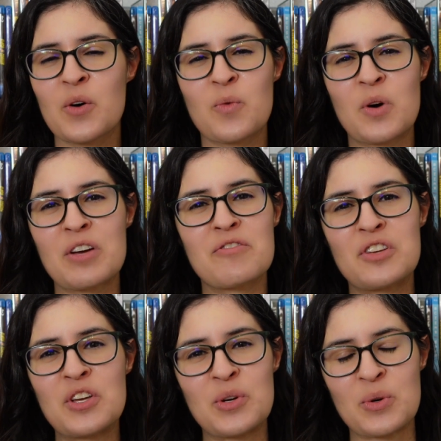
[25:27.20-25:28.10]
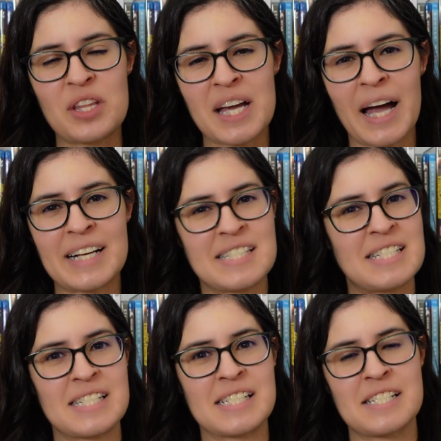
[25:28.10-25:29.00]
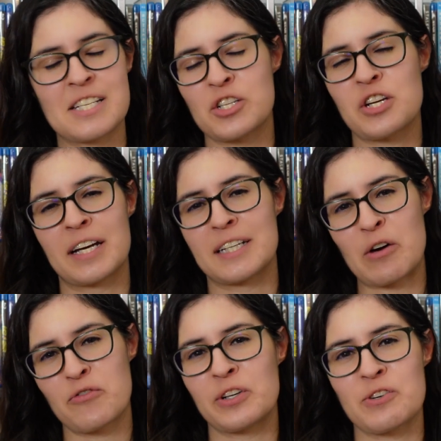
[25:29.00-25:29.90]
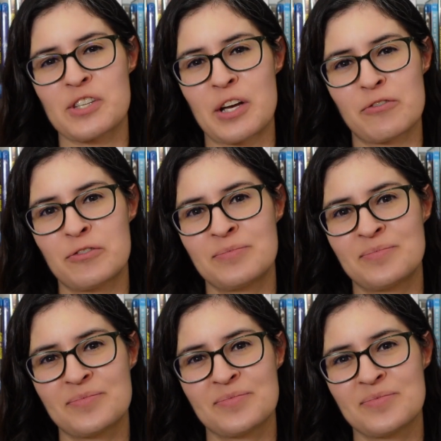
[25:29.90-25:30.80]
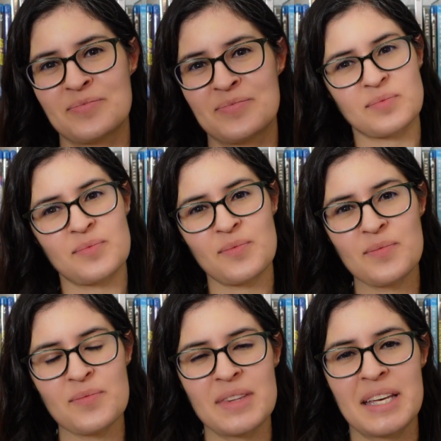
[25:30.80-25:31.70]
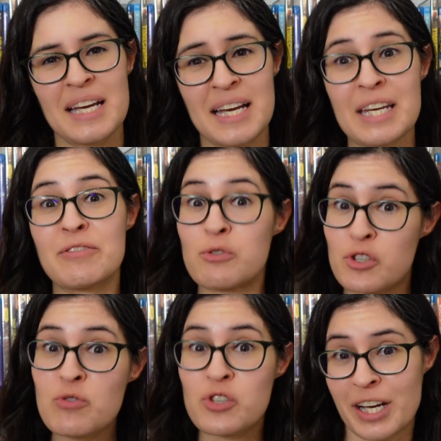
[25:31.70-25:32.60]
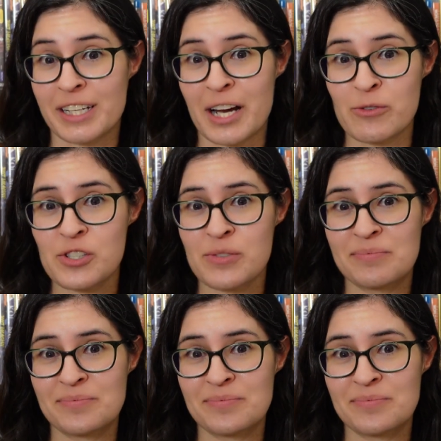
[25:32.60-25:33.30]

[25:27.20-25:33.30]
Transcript: one of you the idea to check it out for yourself. And if you do check it out,